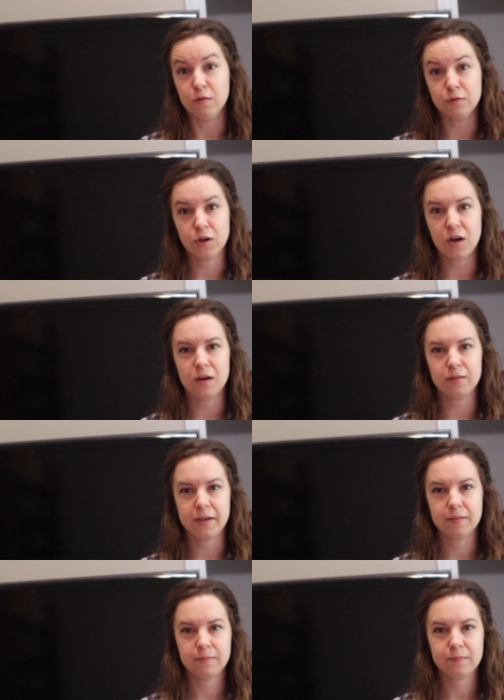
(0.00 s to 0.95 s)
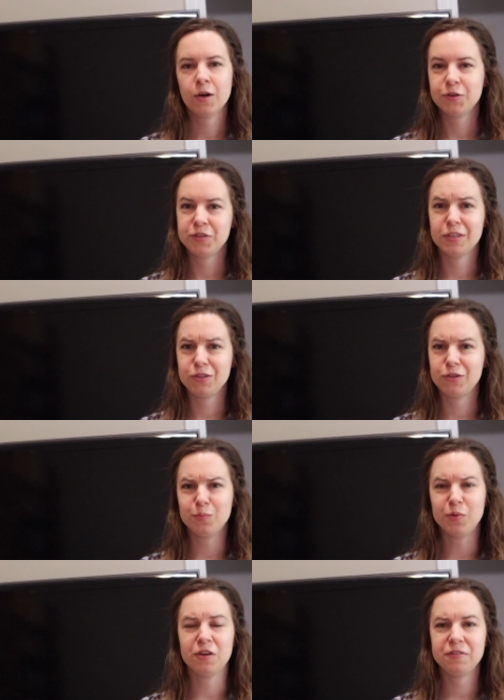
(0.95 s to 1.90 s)
over Holly. Her sister
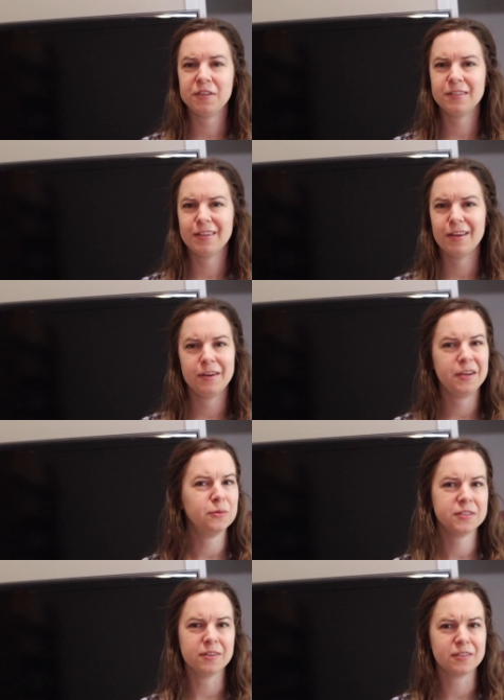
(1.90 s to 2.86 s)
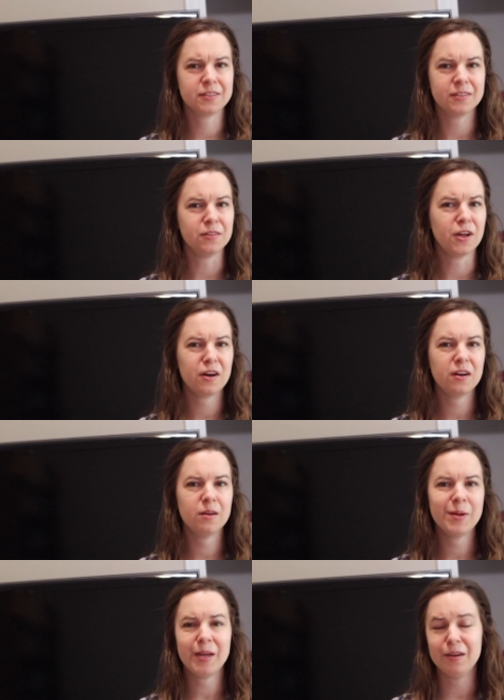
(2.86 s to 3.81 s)
Buffy said he was a
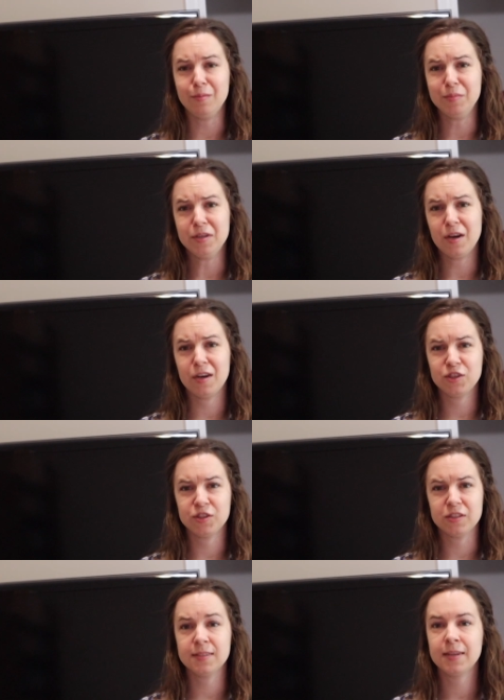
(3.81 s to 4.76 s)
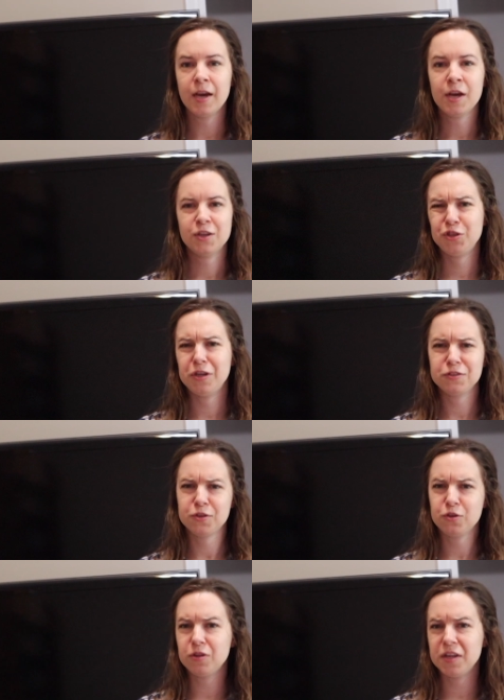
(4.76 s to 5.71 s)
slob and obnoxious. She
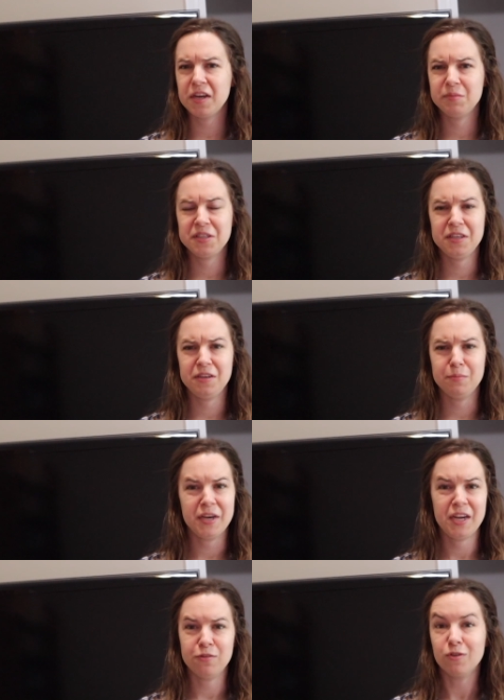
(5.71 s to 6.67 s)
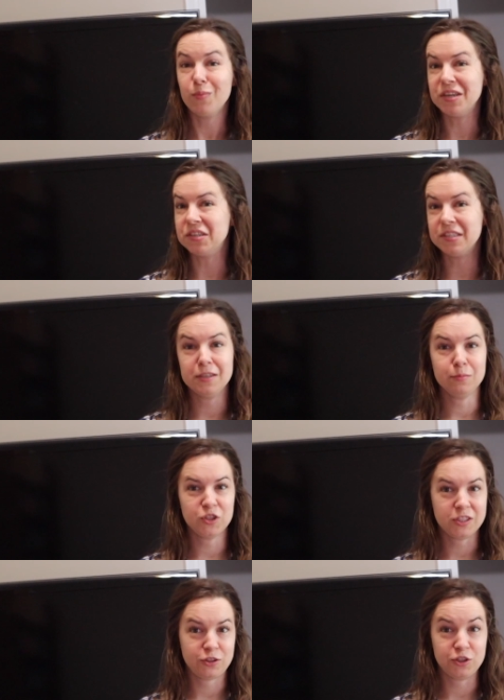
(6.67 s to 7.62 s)
also claimed he made romantic
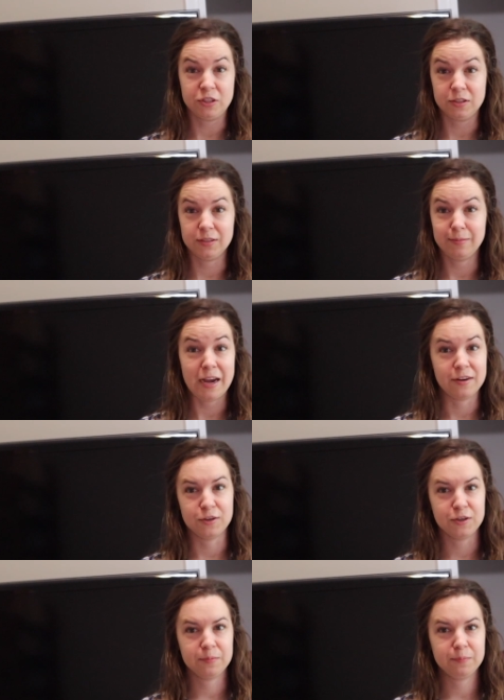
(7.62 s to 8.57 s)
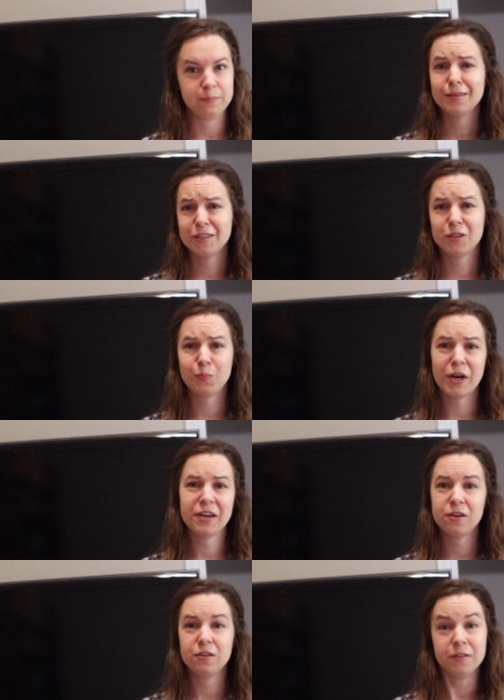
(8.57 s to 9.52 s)
gestures at her.
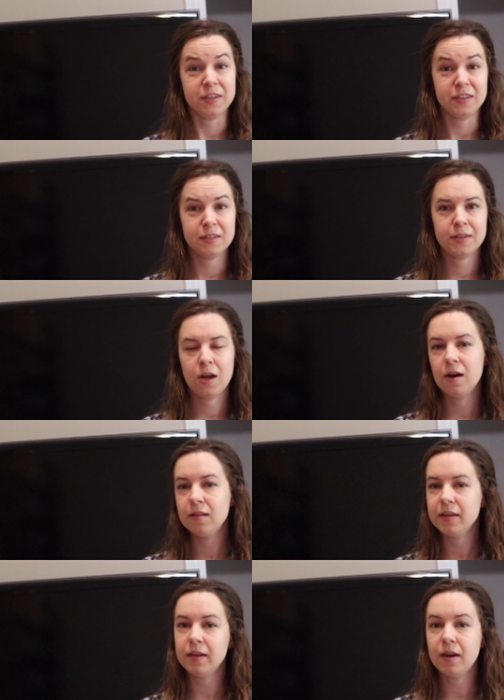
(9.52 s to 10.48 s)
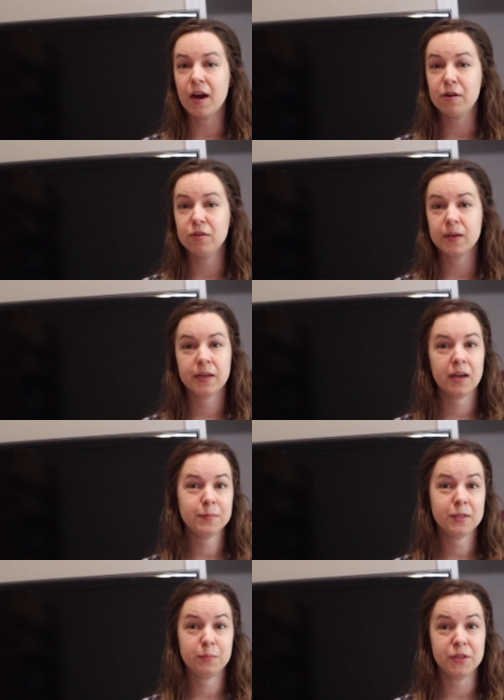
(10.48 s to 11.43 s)
Despite all this, Holly and Ira
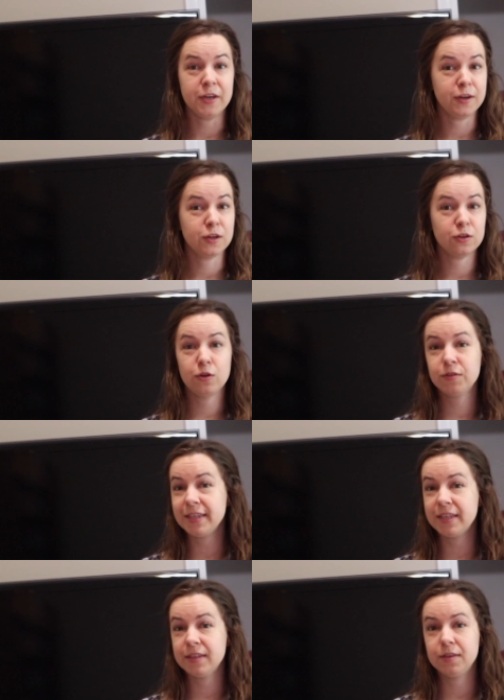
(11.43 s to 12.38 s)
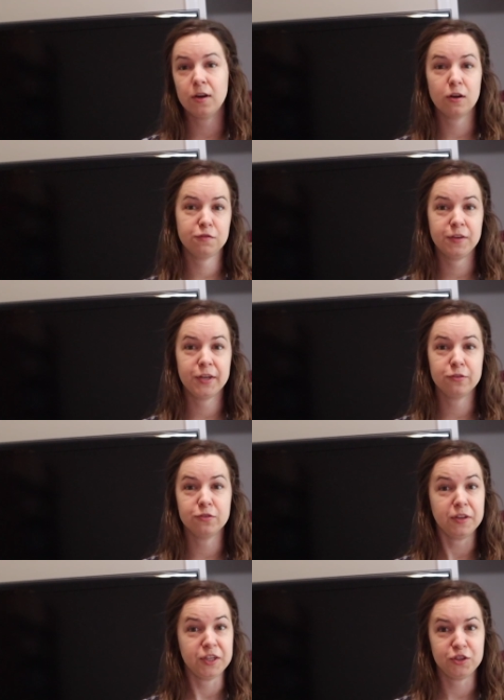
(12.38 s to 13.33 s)
kept up their on again, off again
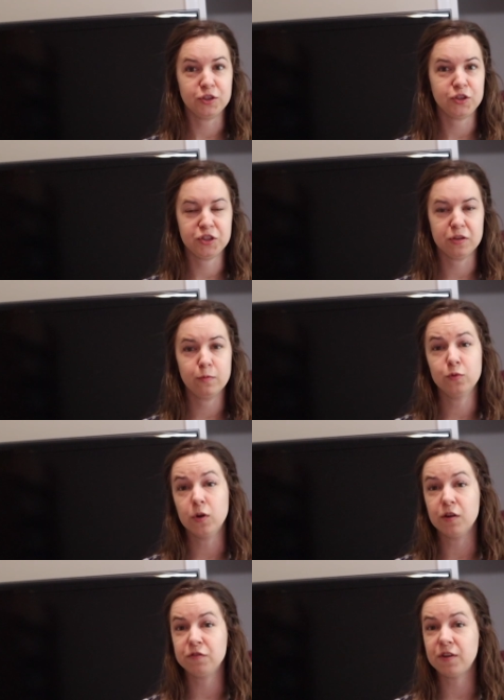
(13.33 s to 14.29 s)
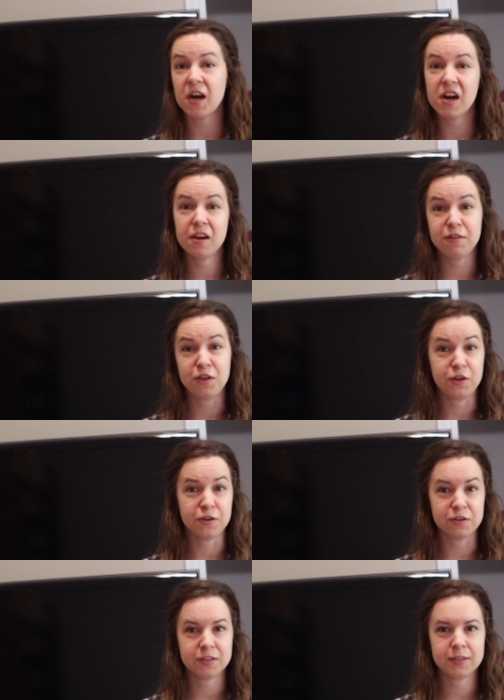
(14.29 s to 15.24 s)
relationship for five
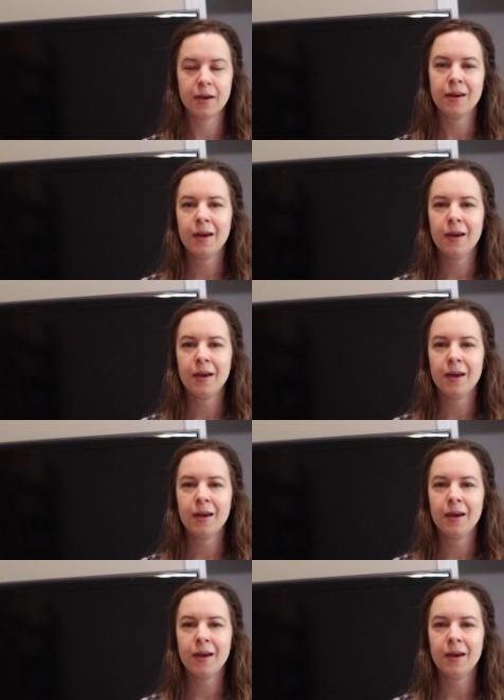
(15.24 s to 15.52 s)
years.